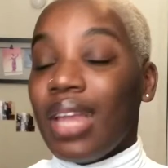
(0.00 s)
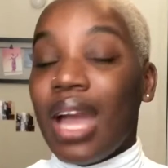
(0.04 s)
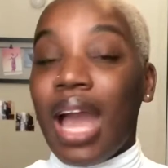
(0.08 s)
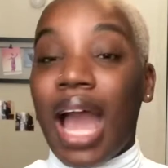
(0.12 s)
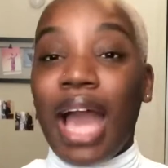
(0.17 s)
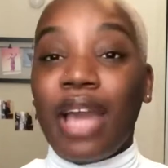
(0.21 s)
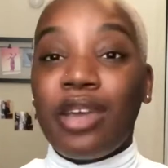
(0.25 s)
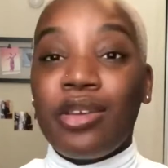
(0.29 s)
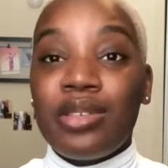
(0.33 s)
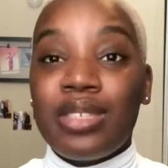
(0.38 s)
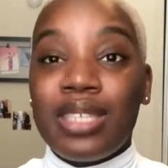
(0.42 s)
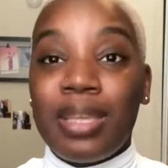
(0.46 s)
I
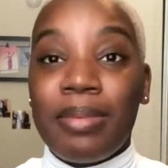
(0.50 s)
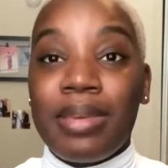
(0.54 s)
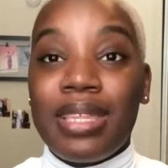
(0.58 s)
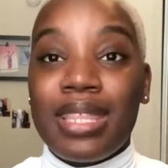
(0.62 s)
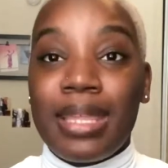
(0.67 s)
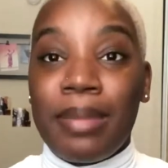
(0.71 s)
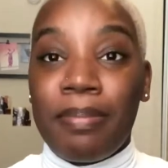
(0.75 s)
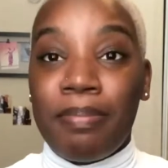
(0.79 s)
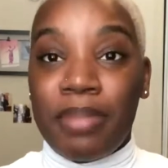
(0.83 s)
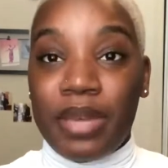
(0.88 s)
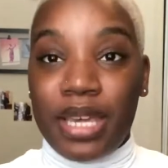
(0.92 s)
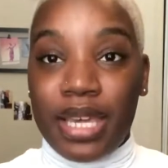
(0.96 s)
used to be the
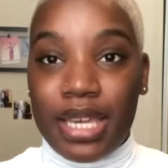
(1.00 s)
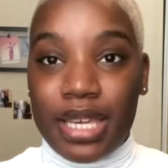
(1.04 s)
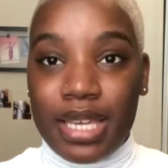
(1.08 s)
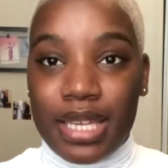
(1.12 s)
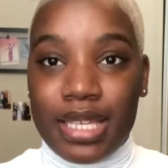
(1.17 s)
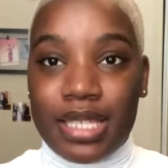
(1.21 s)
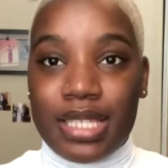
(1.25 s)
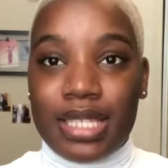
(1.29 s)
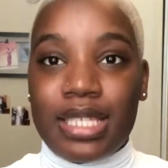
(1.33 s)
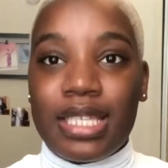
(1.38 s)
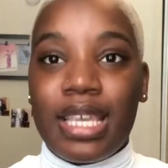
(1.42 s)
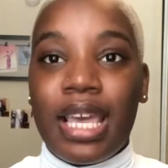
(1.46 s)

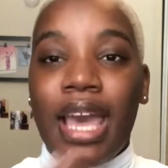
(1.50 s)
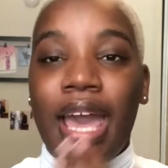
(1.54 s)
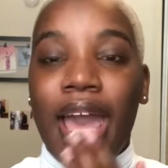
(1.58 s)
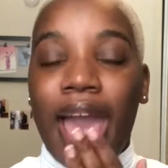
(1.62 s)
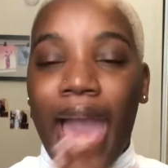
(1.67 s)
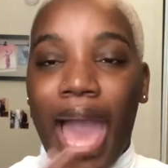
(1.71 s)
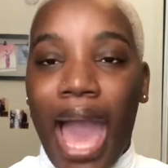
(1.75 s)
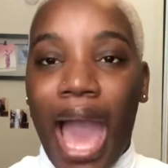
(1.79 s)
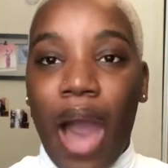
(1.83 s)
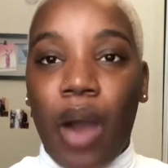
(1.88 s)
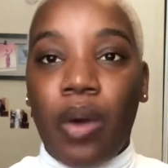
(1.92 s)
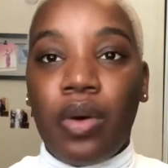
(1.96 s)
biggest
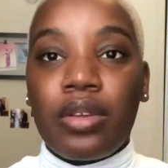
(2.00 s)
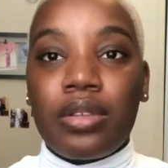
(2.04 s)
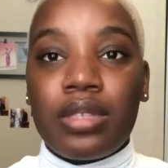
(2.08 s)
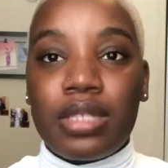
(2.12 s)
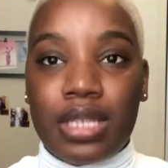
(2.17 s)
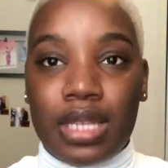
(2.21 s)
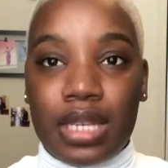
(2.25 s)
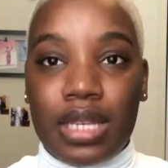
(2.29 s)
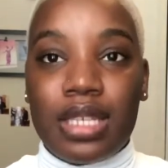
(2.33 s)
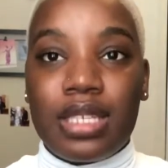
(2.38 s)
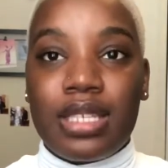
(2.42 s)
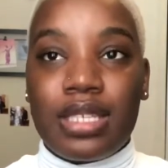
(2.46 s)
Owl
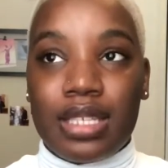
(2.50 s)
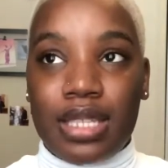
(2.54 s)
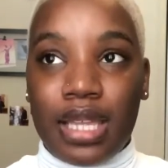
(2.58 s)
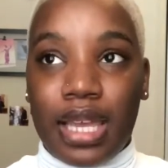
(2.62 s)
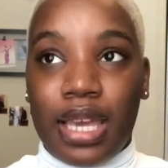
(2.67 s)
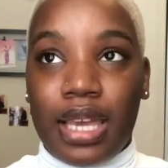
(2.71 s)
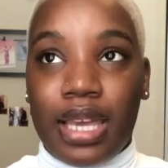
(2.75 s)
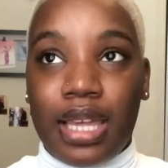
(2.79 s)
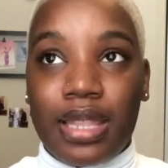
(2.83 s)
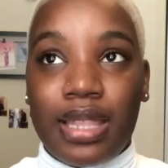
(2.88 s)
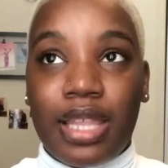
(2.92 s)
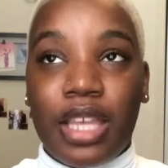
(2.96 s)
City
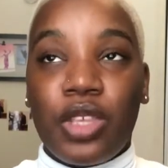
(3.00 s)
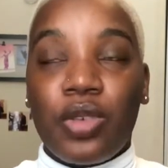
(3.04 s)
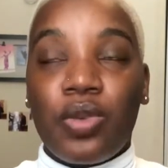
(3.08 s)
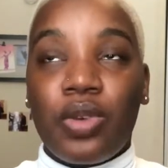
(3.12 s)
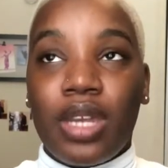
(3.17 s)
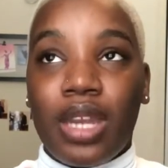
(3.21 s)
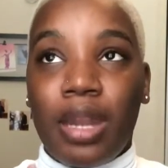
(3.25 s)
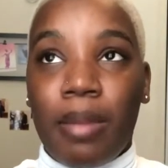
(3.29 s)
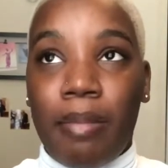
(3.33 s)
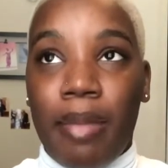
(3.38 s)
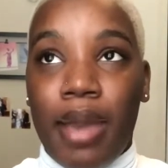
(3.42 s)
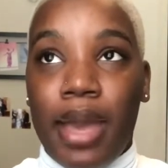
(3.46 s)
stan that you
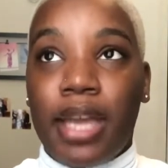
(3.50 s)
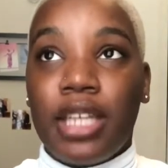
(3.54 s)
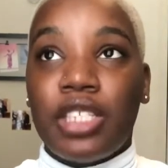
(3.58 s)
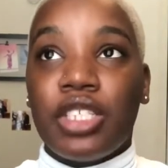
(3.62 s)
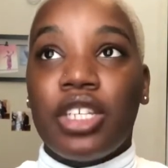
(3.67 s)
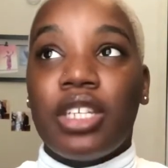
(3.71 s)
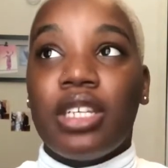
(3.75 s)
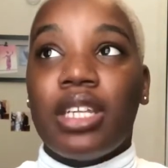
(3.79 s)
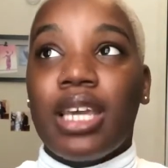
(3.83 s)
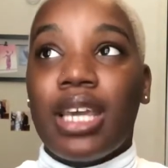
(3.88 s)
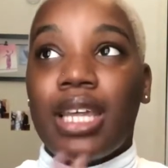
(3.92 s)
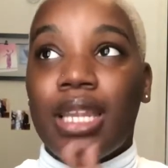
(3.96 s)
can
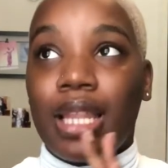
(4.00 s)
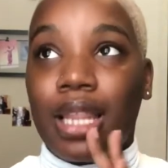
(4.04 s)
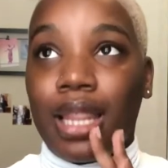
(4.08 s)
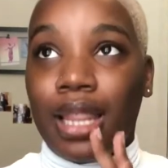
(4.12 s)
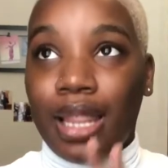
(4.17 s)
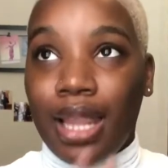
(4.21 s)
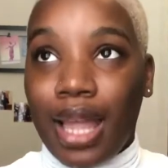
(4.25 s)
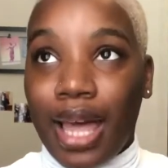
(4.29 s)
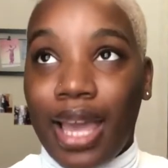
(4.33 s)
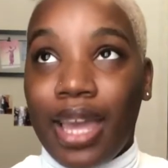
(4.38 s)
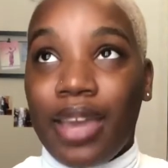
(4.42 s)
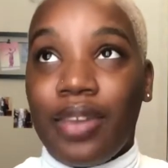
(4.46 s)
imagine in
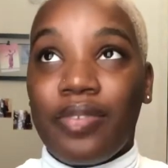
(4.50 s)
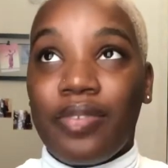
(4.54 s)
life.